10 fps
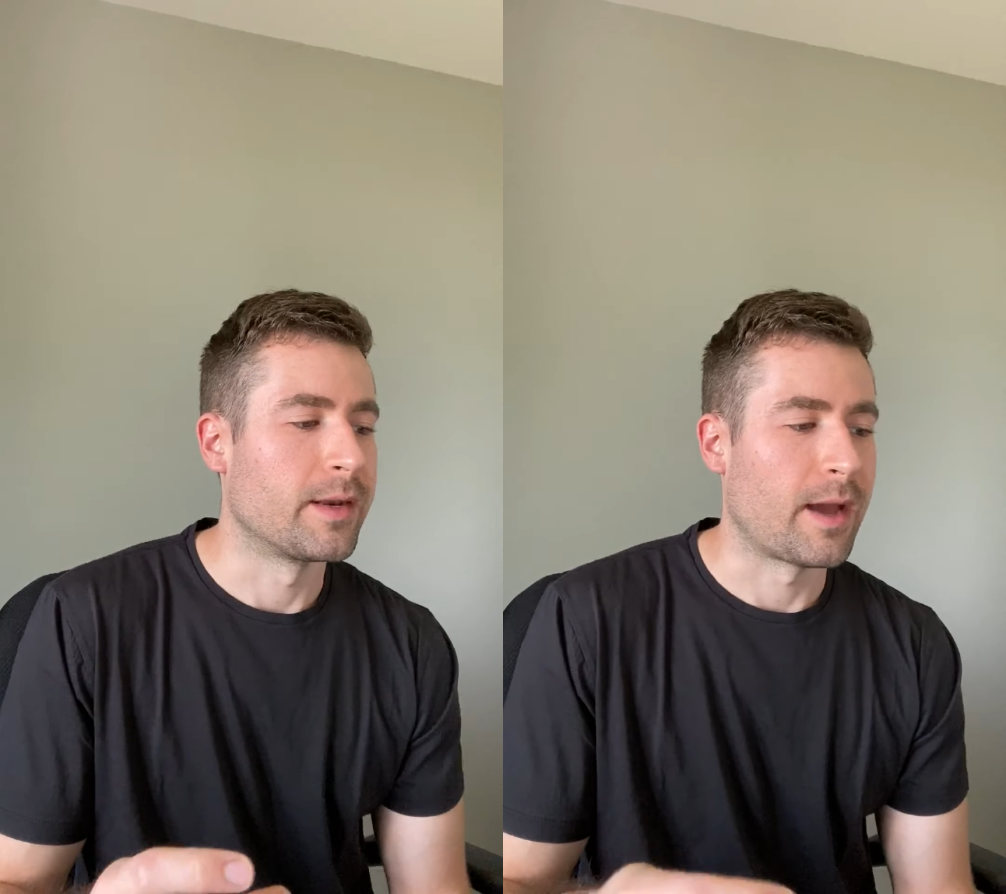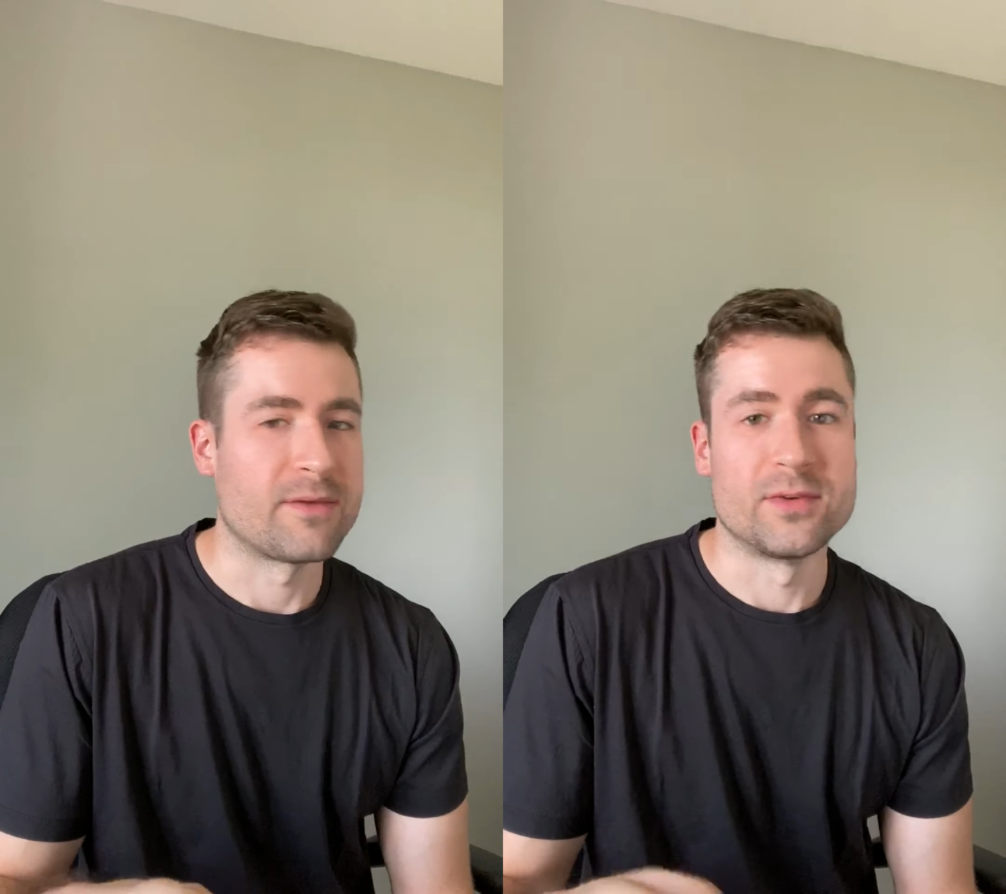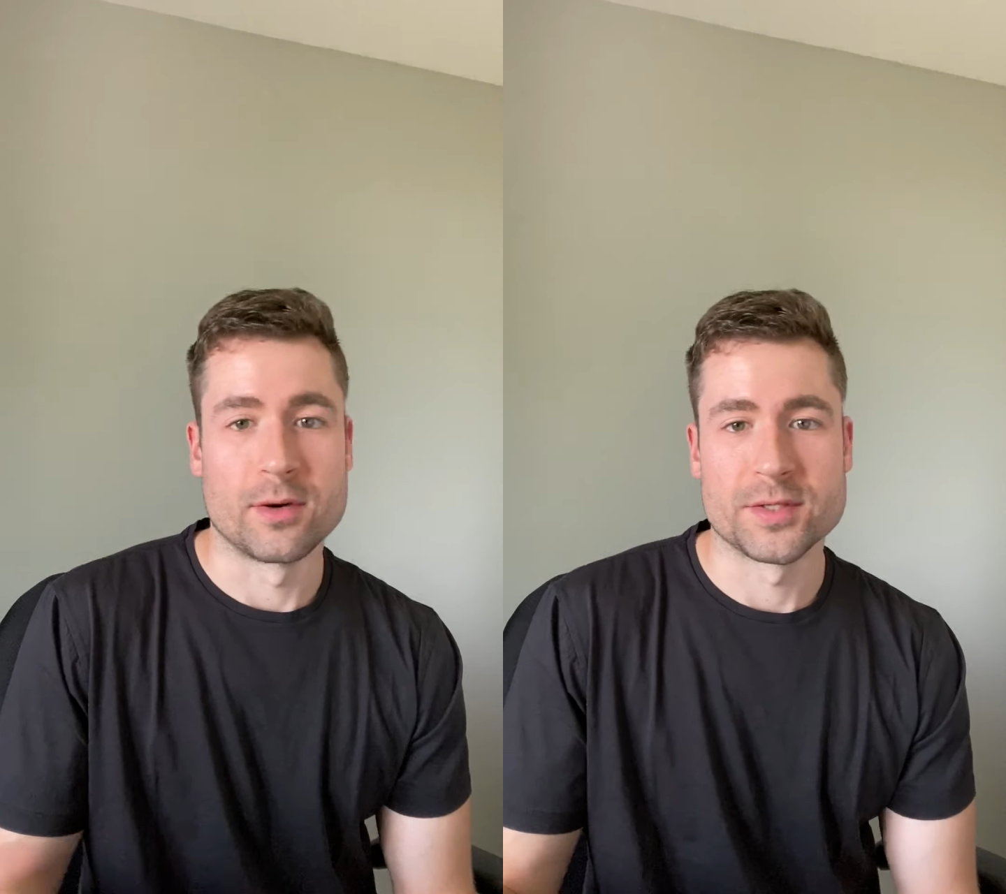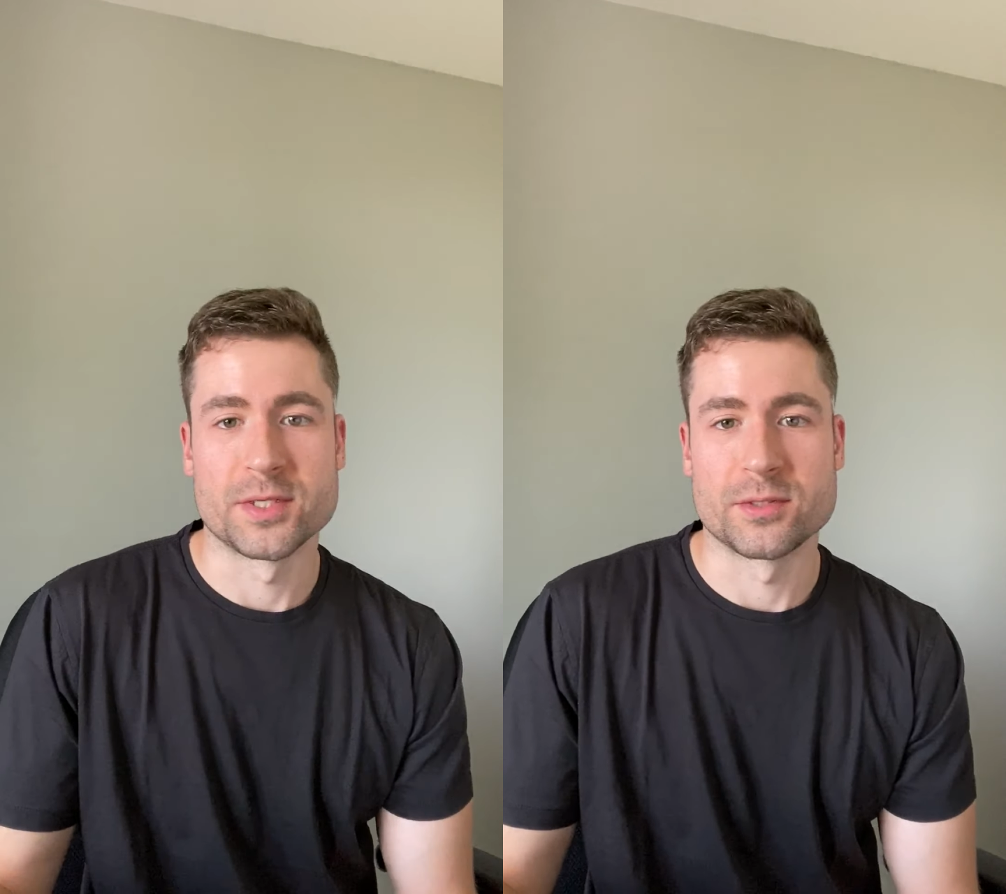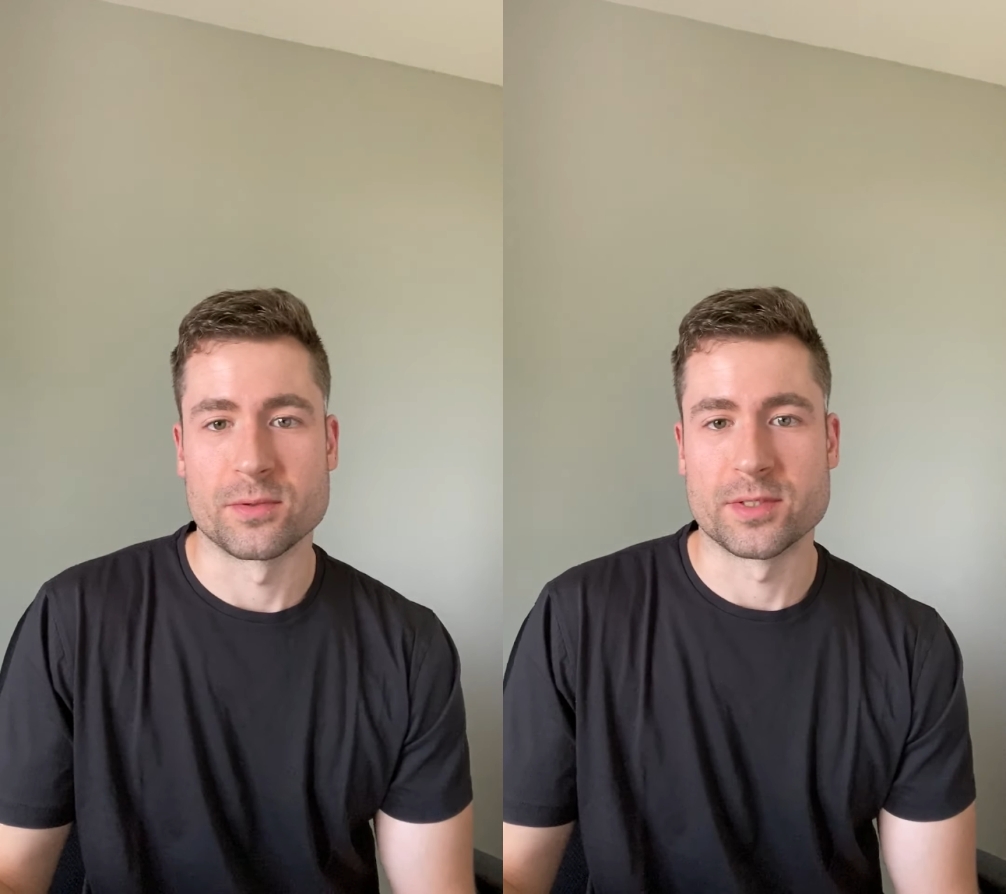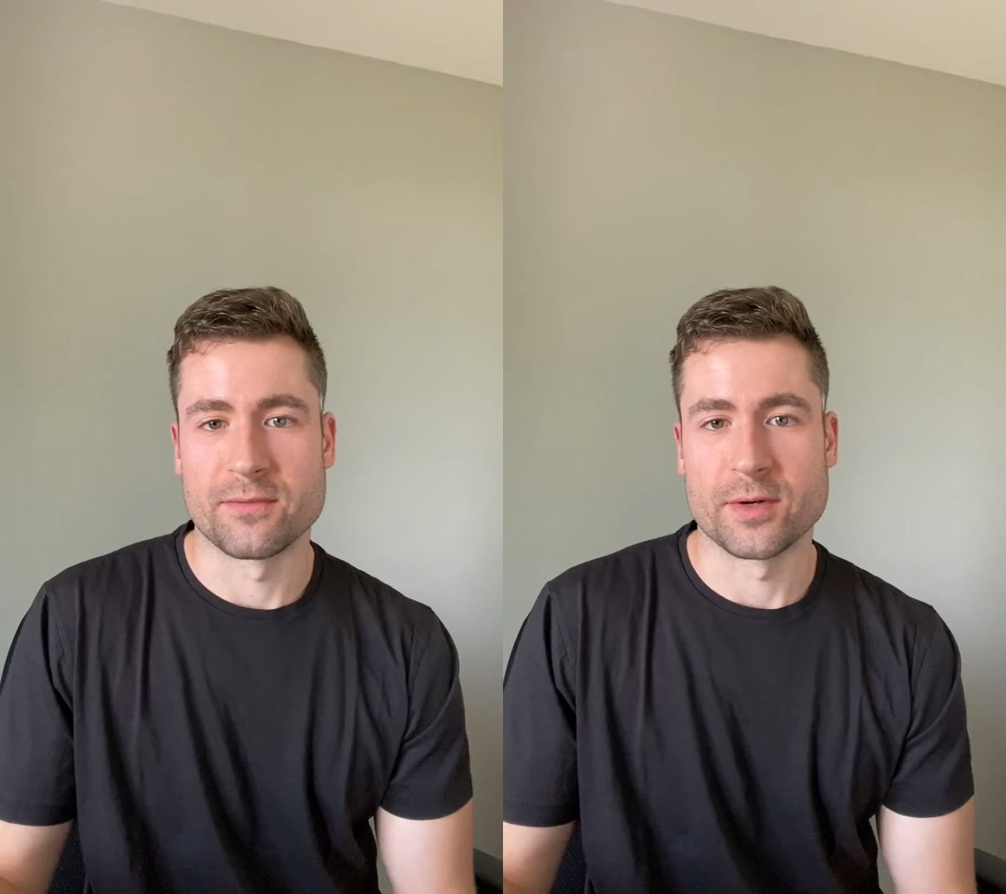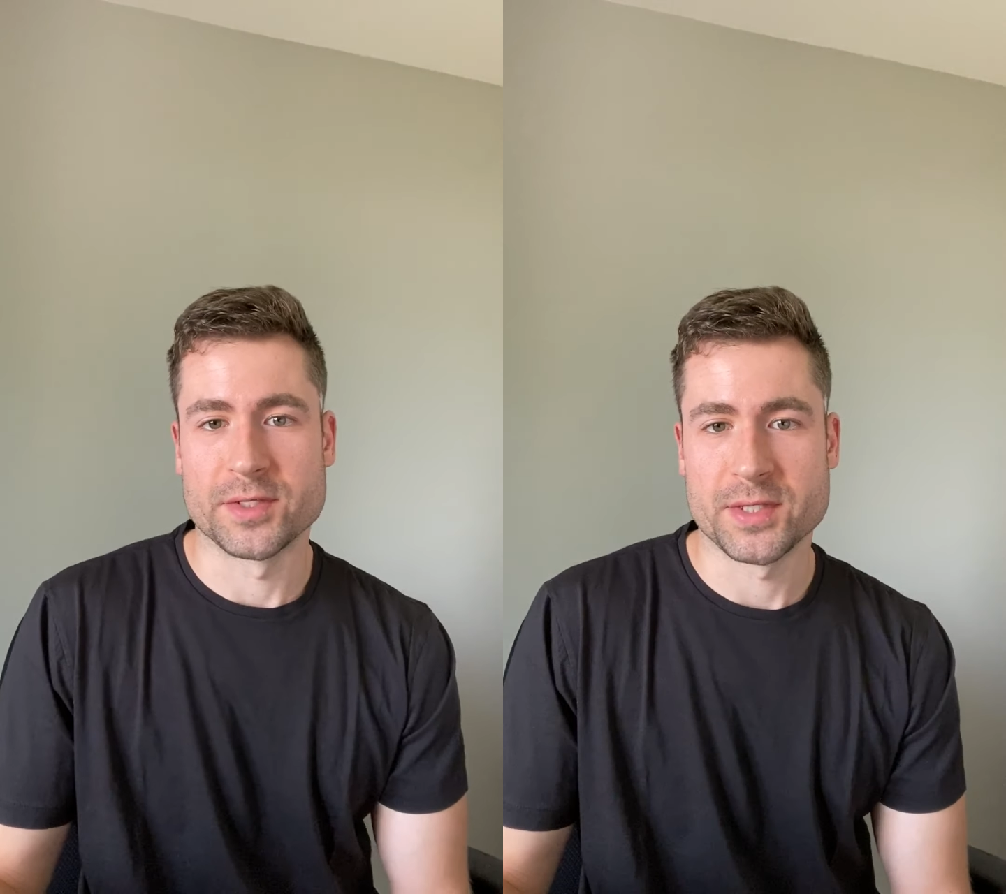I've noticed this with different